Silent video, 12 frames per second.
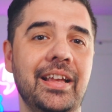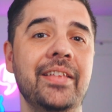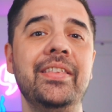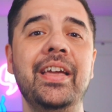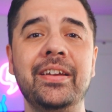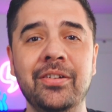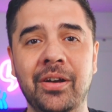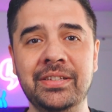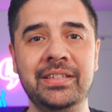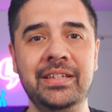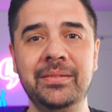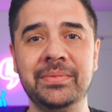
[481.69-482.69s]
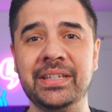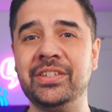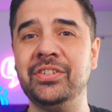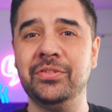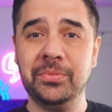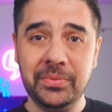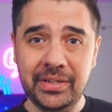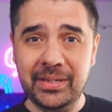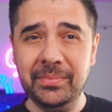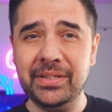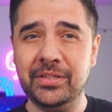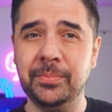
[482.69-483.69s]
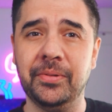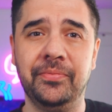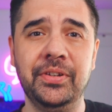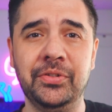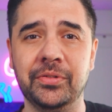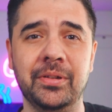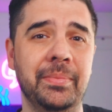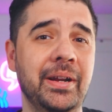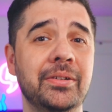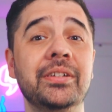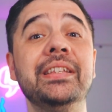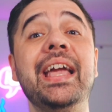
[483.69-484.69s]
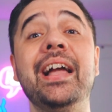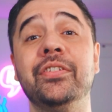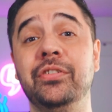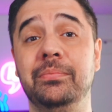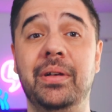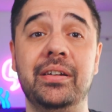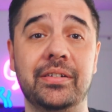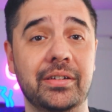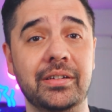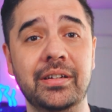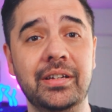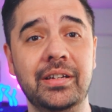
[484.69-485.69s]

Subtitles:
And that cost seems extremely superficial compared to the actual monitor.